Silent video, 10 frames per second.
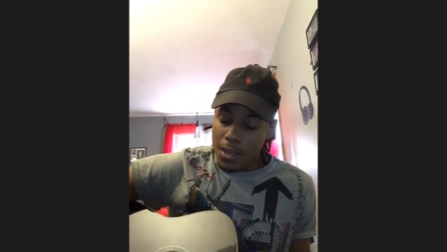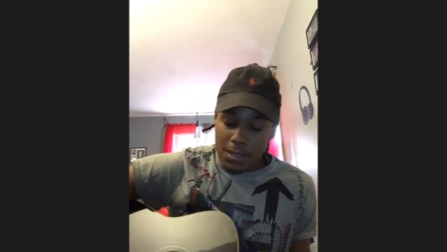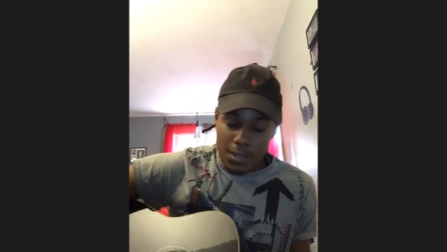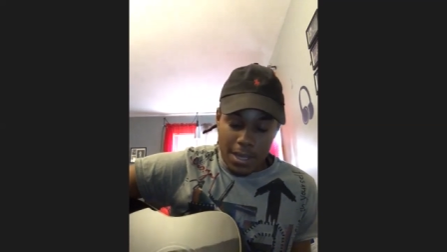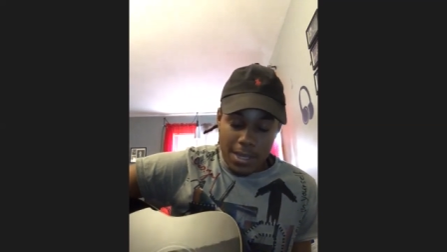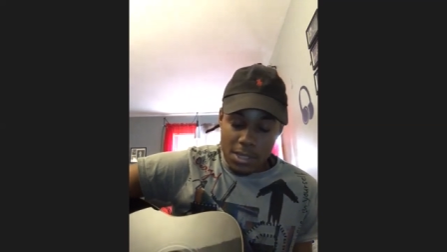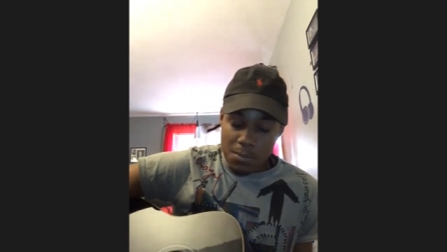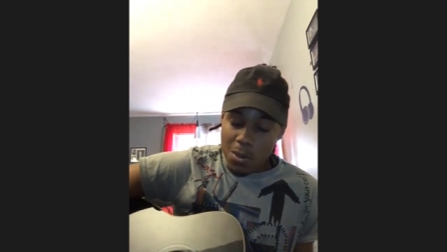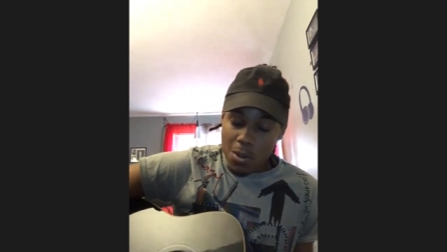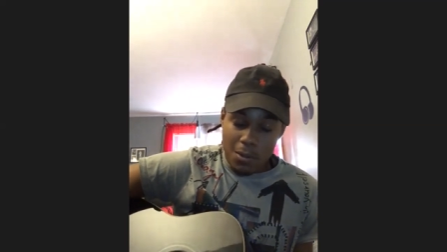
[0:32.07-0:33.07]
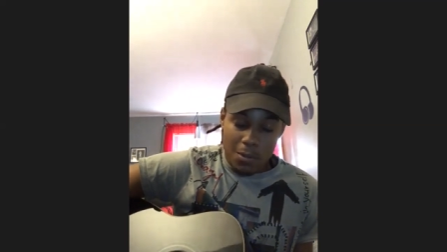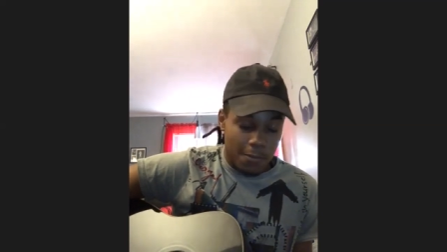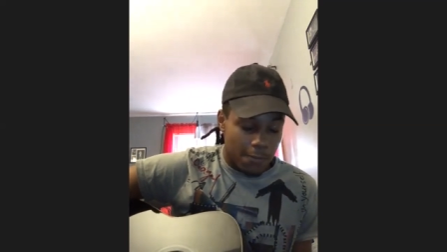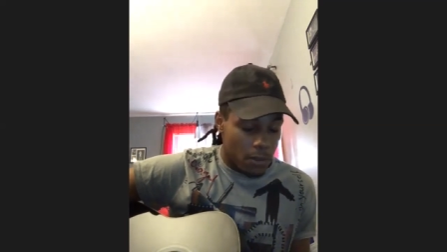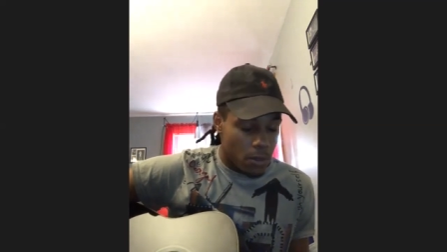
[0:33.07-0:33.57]
It gets more
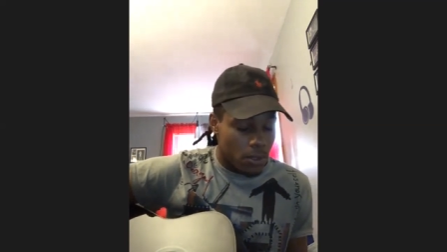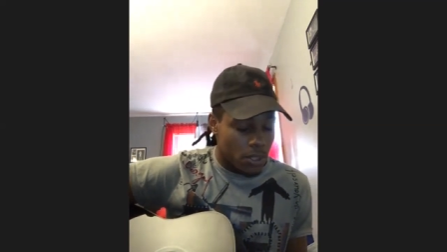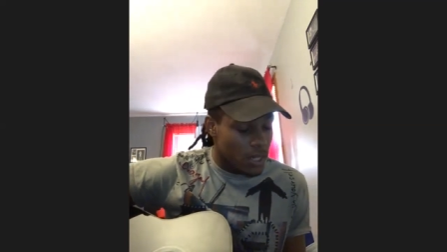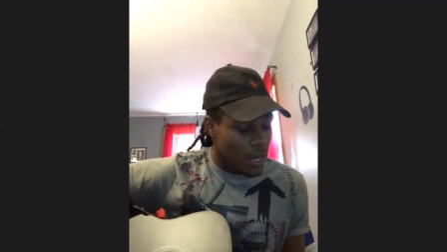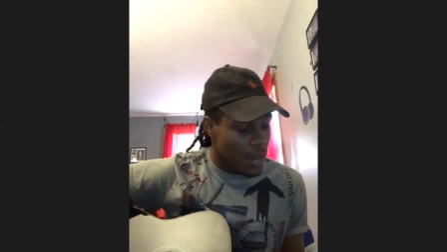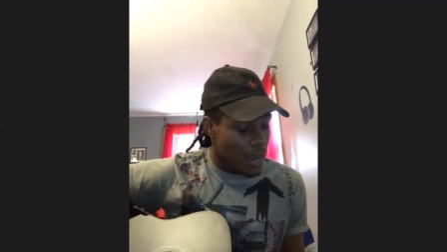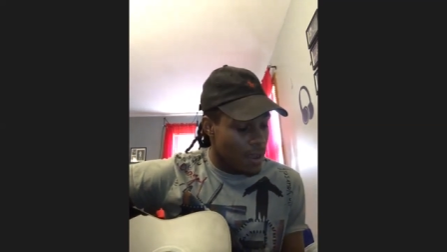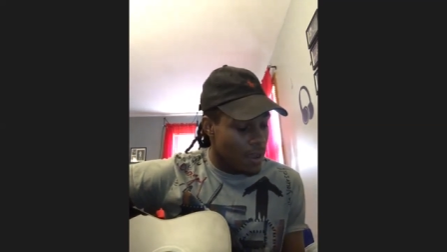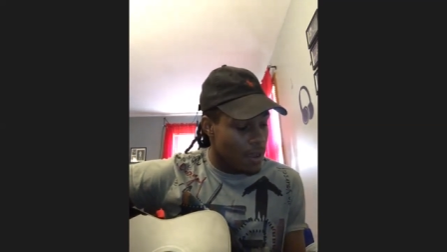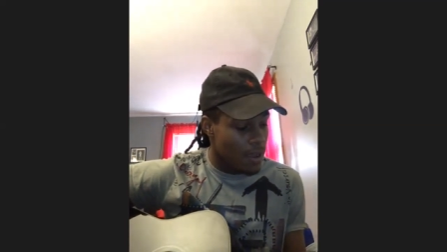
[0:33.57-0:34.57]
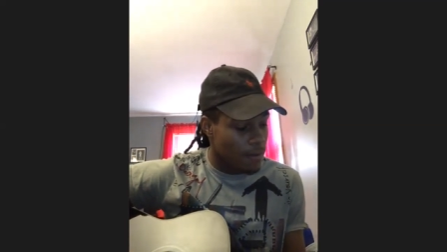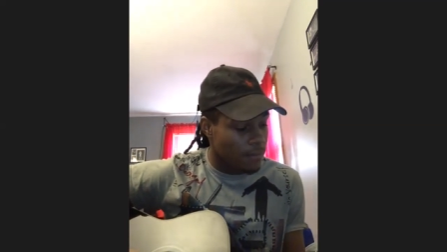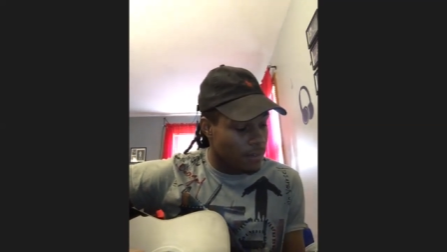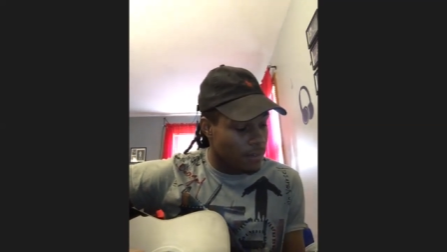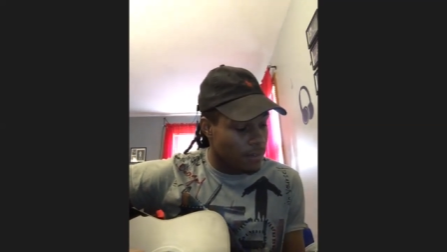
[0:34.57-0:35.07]
confusing
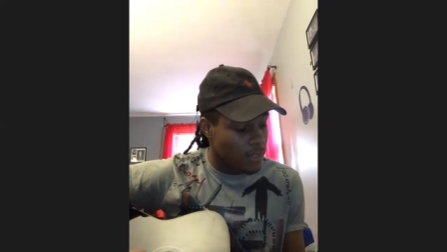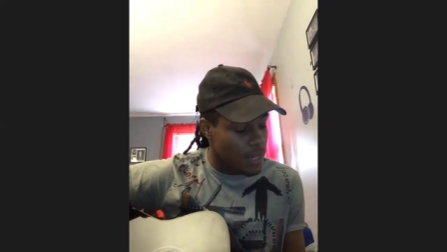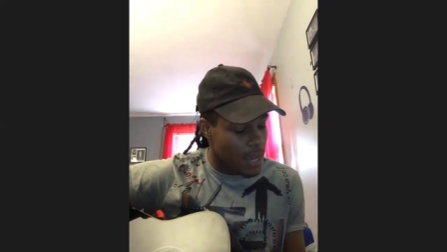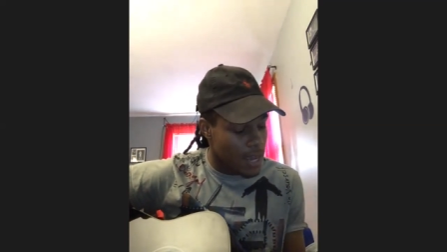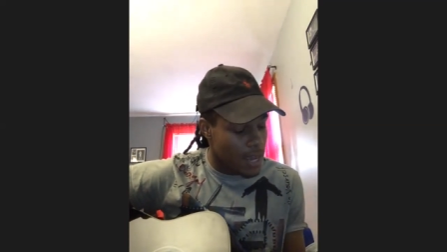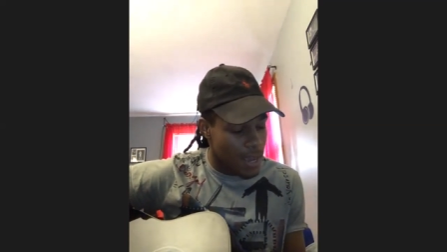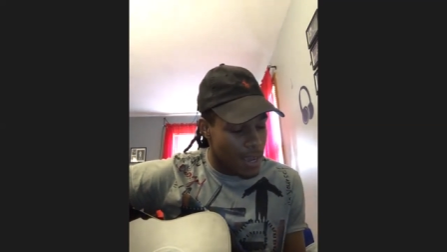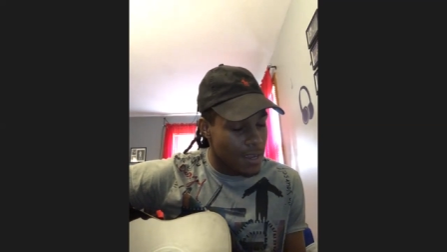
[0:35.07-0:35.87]
every day.